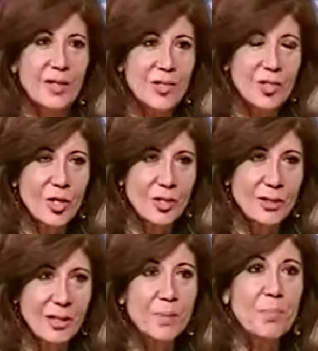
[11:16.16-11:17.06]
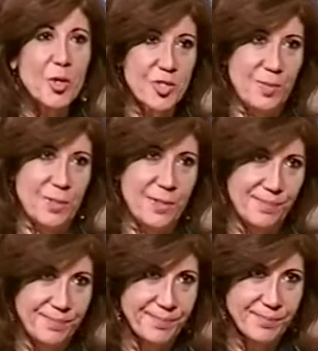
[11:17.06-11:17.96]
It's not impossible.
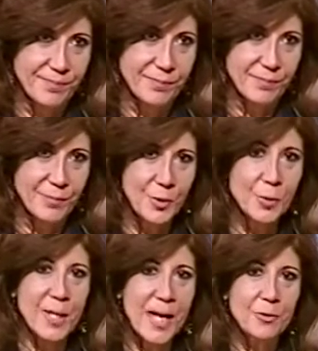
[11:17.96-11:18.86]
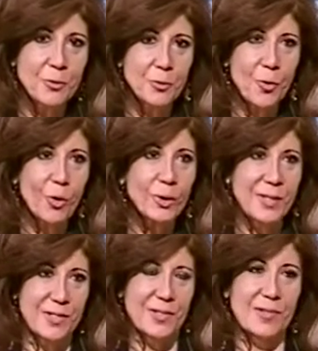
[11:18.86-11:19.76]
You can do all
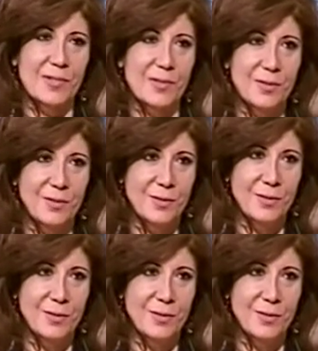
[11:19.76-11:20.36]
this